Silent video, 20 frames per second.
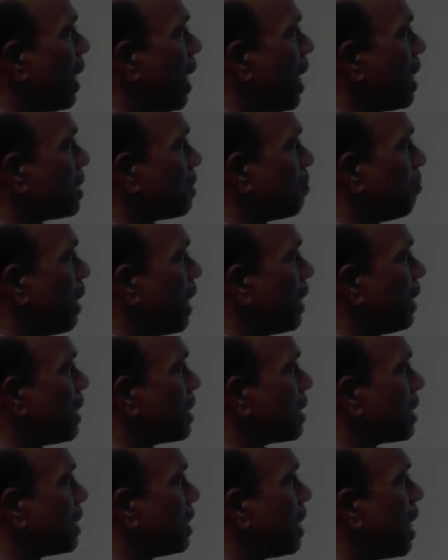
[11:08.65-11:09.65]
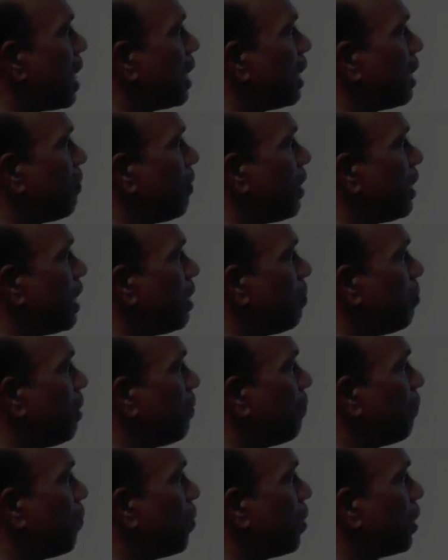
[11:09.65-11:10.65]
dash minus TR divided
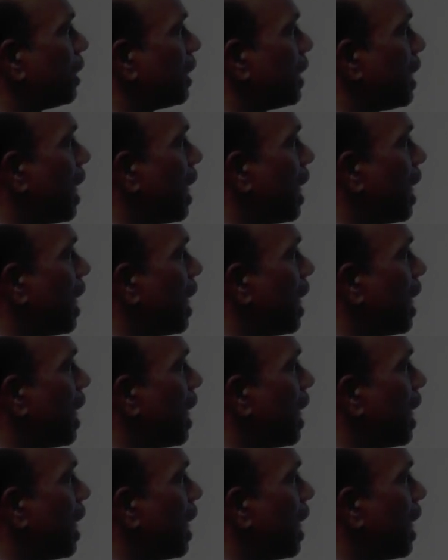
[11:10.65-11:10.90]
by 4.